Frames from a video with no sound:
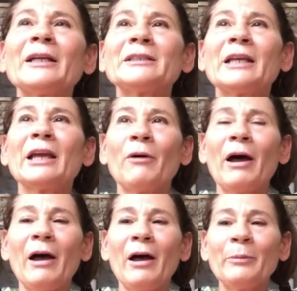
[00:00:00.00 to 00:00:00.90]

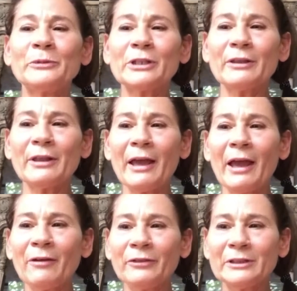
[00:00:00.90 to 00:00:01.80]
Exhale up to the
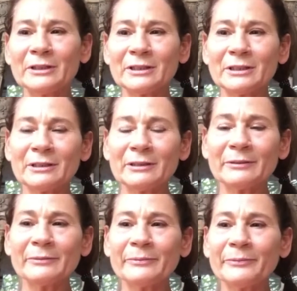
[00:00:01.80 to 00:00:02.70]
heavens,
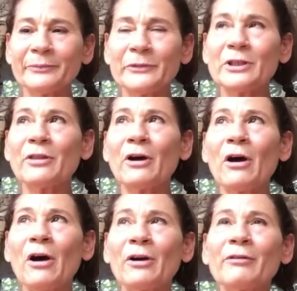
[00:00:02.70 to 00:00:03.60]
to
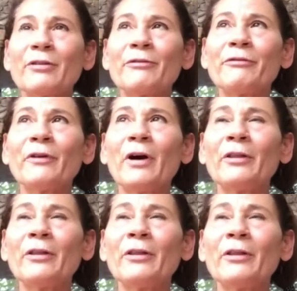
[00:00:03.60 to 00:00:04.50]
the heart of the
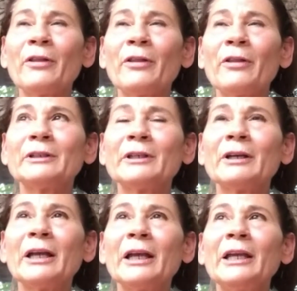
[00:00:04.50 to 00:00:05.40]
Father.
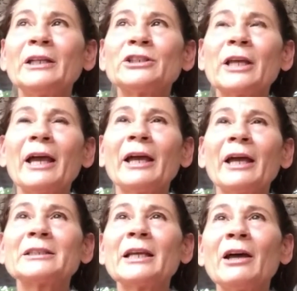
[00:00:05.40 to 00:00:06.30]
Each
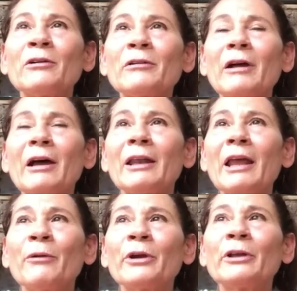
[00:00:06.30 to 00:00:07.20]
exhale,
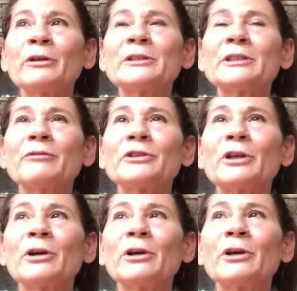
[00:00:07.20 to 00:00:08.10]
allowing yourself
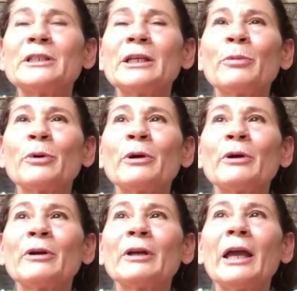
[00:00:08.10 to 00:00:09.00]
to go
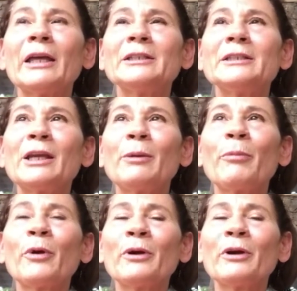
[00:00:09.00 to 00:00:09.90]
deeper and
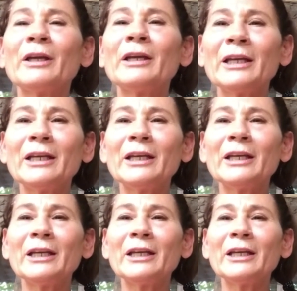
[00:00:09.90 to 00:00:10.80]
deeper
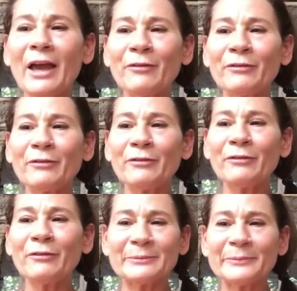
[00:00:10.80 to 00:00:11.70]
into the
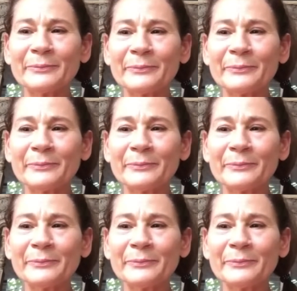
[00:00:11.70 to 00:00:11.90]
heavens,